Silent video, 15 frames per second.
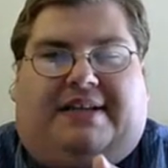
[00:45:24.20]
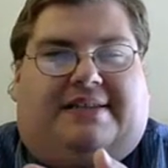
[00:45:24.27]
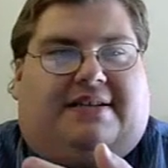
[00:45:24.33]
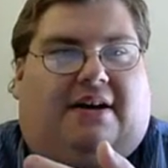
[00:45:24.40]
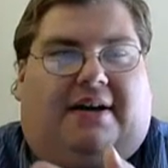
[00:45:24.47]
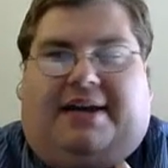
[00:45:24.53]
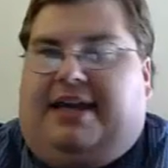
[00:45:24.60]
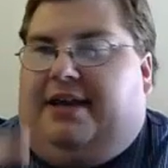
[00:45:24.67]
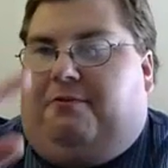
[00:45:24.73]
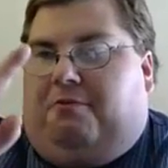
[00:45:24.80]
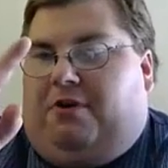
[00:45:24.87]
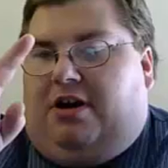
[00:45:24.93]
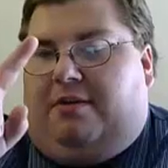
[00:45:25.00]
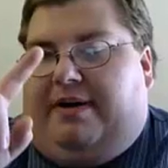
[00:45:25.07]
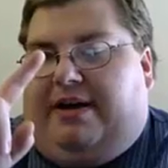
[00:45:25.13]
Kentucky?
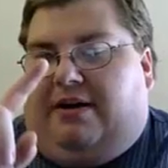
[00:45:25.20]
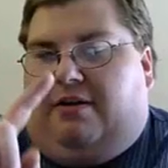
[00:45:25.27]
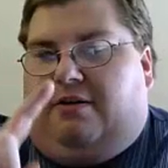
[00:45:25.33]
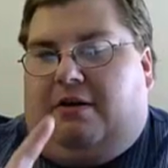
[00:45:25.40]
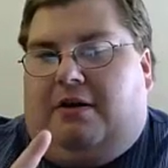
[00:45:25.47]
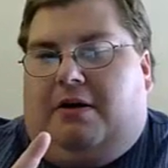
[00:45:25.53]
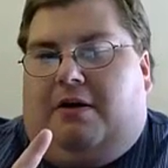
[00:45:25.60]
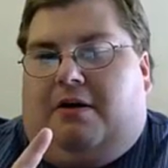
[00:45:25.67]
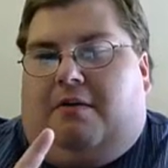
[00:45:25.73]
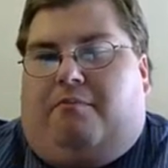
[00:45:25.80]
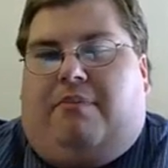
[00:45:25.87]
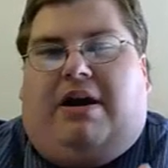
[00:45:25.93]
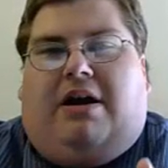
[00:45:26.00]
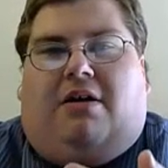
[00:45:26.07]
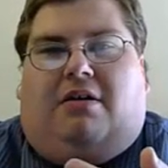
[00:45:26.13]
What about
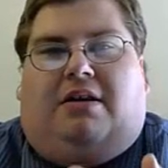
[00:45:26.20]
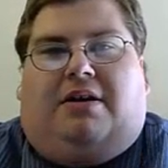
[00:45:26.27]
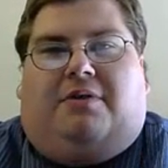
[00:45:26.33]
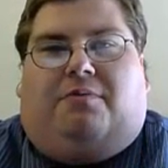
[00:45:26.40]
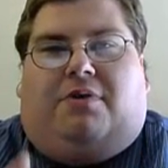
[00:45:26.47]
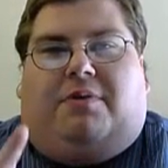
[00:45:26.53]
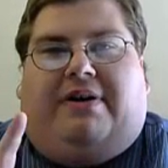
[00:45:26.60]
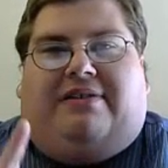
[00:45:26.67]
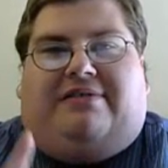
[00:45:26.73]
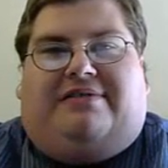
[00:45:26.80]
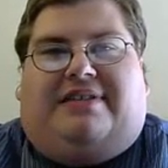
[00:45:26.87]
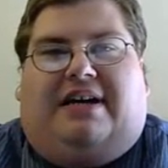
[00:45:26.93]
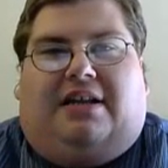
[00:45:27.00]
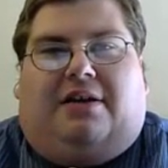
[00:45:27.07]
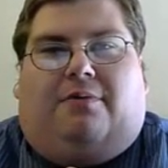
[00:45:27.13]
Maryland? What about
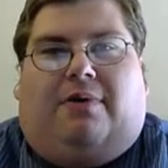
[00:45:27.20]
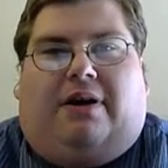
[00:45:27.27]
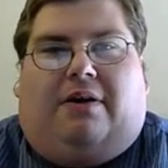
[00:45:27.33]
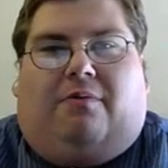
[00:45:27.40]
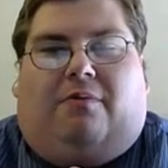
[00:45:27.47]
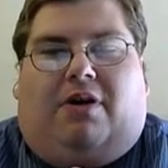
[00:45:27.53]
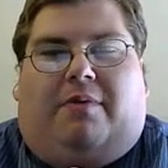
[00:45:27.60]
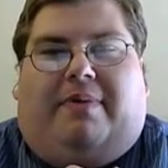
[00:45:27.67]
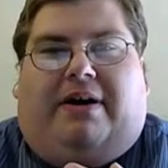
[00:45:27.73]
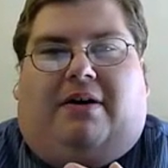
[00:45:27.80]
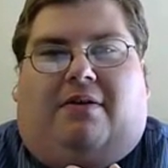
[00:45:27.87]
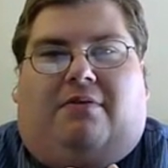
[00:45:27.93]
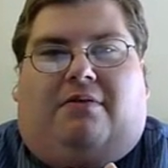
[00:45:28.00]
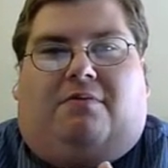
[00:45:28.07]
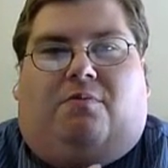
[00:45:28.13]
Delaware? What
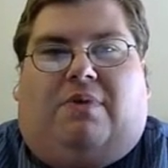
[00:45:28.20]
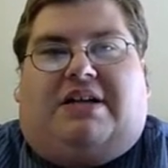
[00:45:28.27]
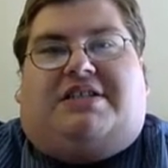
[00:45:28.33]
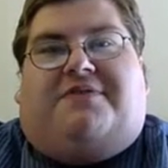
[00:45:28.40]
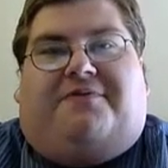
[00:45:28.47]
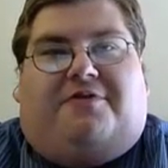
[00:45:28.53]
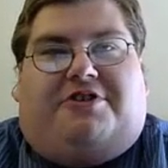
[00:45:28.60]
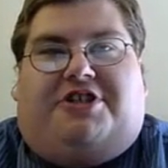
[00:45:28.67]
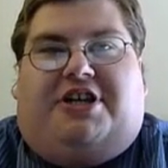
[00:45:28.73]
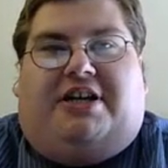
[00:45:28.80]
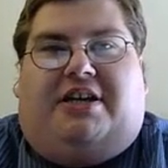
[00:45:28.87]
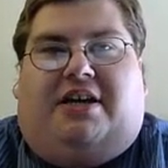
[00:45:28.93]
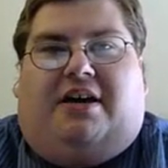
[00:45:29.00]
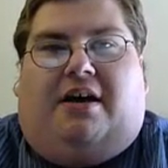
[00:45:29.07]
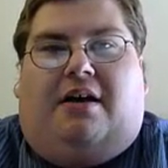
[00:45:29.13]
about West
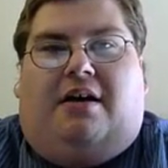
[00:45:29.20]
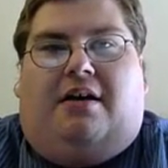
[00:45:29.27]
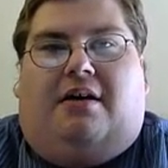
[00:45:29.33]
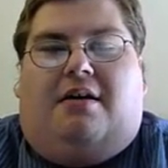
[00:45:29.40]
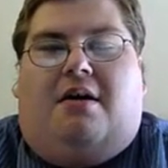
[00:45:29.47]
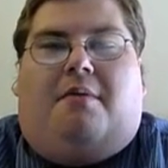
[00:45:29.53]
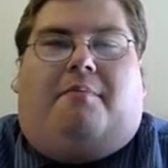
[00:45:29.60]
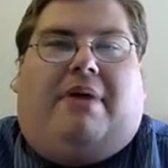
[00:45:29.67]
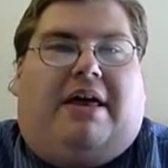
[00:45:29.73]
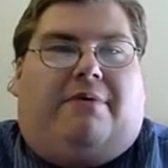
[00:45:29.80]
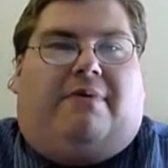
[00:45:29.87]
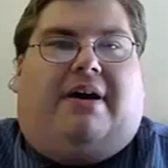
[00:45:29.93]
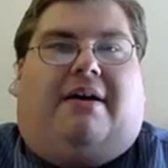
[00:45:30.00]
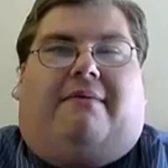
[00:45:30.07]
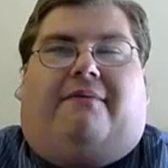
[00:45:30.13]
Virginia? By the
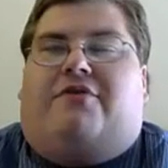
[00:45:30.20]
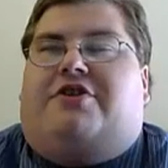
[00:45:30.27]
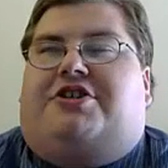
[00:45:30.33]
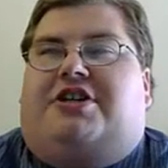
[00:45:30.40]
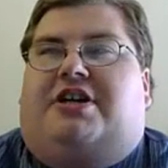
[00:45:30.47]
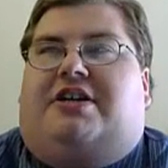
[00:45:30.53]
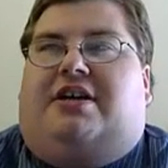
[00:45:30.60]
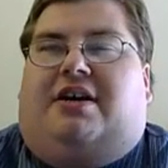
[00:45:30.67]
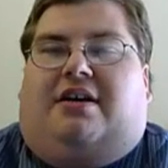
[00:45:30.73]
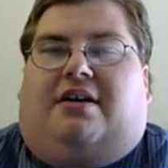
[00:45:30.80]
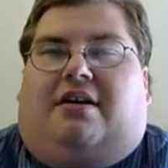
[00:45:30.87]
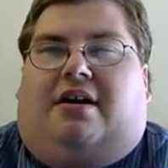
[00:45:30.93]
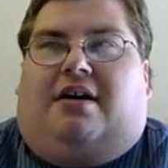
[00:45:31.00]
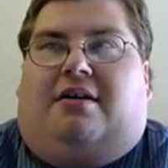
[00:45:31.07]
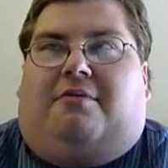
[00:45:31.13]
way, Virginia,
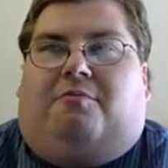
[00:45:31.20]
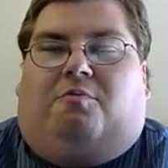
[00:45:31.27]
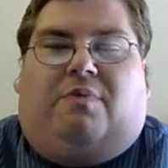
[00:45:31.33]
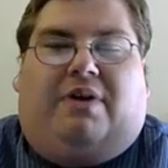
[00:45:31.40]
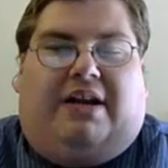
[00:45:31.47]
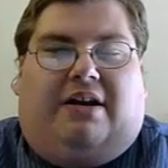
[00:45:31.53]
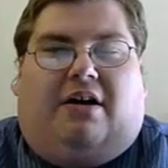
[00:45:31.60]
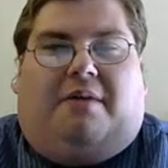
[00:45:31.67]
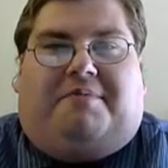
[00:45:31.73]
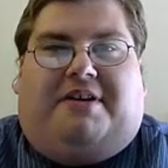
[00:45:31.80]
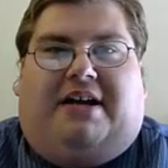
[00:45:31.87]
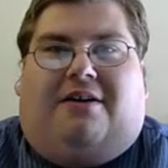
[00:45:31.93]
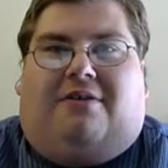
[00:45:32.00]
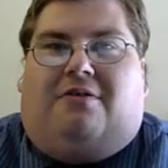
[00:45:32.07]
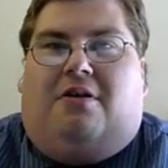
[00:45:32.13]
when it opted
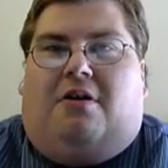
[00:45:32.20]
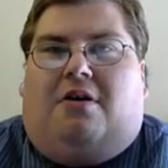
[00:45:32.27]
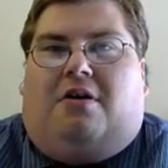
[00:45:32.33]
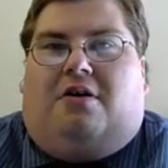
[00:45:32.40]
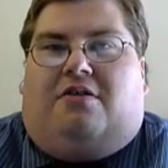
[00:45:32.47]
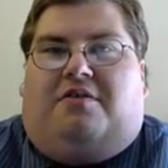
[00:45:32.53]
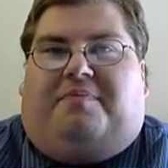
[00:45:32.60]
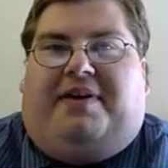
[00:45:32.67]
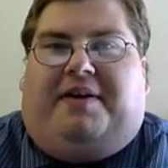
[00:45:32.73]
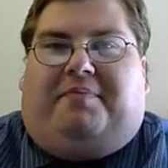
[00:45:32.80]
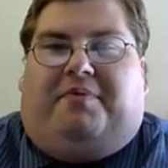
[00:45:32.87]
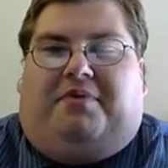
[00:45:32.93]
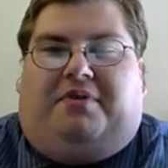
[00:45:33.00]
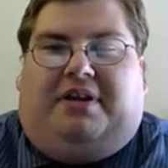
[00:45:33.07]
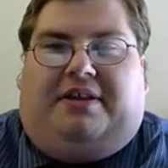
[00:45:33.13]
out, the
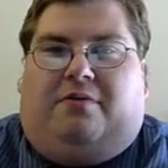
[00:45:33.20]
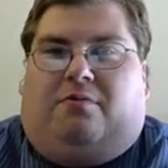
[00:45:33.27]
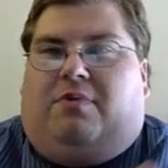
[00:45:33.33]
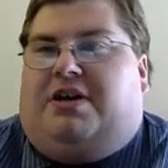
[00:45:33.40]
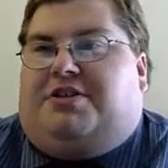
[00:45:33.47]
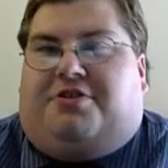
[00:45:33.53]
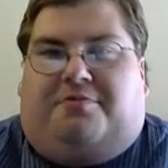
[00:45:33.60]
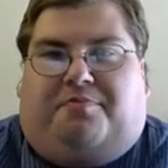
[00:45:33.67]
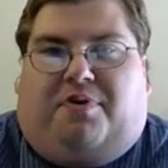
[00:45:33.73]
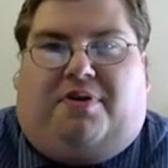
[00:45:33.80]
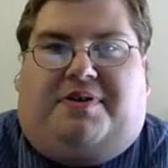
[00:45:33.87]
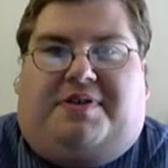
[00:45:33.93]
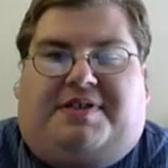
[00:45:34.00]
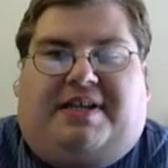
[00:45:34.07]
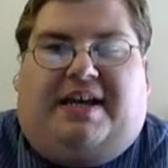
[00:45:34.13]
people in the western part
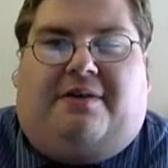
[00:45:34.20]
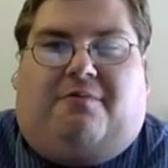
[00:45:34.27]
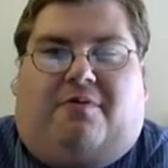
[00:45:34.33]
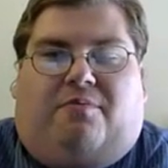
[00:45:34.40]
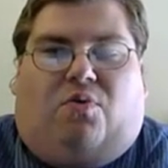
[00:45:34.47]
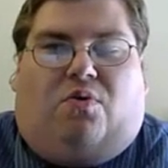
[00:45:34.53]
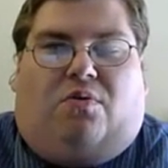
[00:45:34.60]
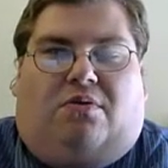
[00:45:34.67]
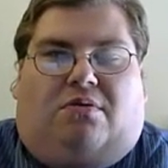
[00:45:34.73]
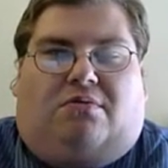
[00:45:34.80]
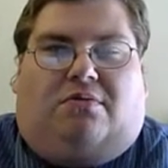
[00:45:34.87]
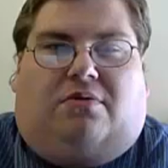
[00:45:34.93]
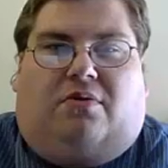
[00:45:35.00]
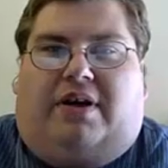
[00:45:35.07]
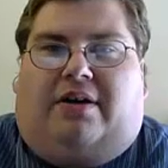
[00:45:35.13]
of the state were more
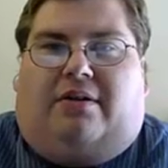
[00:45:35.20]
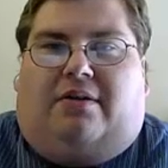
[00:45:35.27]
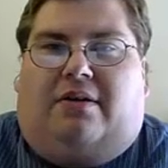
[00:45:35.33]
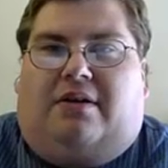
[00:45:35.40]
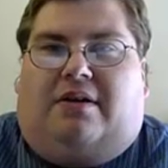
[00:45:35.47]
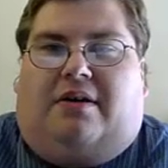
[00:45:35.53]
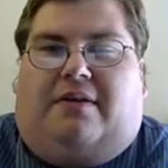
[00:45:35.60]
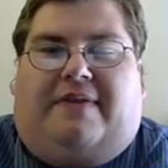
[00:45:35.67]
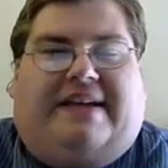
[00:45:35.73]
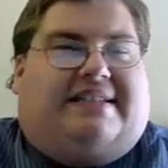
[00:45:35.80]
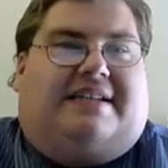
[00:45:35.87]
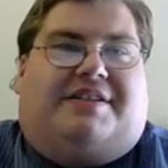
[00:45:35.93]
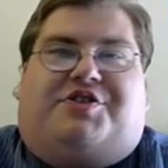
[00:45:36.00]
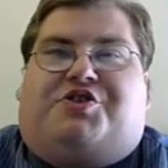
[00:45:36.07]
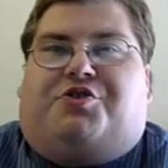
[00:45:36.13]
loyal. They
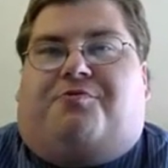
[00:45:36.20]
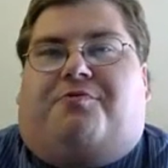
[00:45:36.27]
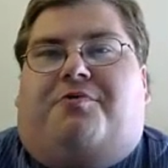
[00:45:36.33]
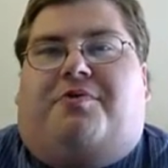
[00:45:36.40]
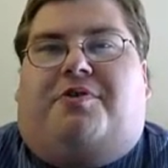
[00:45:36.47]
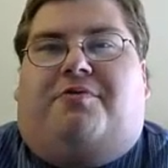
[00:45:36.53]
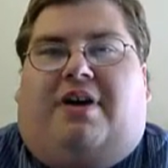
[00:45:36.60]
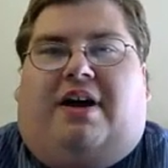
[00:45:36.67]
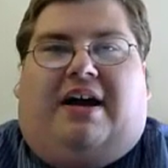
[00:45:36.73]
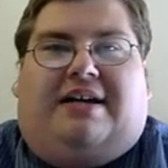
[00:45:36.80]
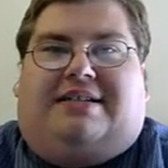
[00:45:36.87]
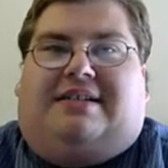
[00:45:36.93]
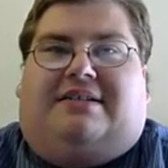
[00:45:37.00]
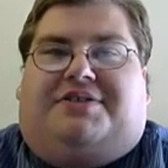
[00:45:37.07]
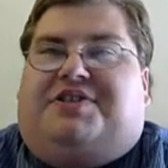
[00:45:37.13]
said, screw you guys,
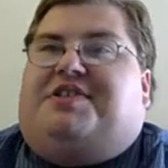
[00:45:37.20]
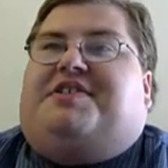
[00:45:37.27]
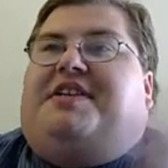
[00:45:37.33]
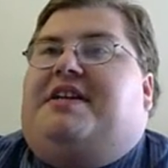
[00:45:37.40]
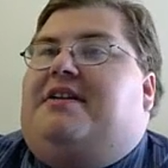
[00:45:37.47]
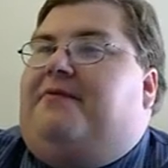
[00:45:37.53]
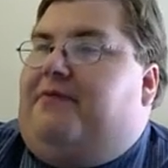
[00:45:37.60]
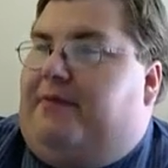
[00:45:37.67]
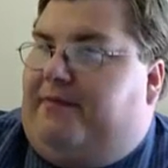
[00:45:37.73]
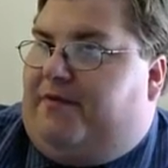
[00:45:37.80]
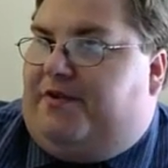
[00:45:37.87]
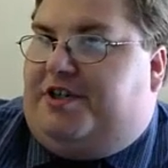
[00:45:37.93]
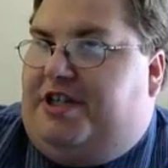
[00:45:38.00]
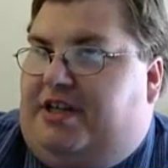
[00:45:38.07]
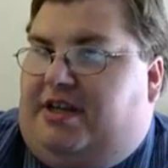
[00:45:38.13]
and seceded from
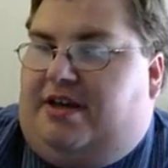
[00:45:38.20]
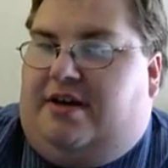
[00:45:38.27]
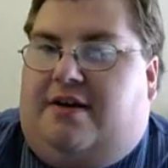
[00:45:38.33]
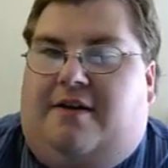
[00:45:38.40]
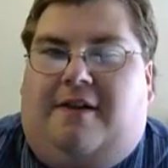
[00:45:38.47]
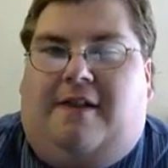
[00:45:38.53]
Virginia.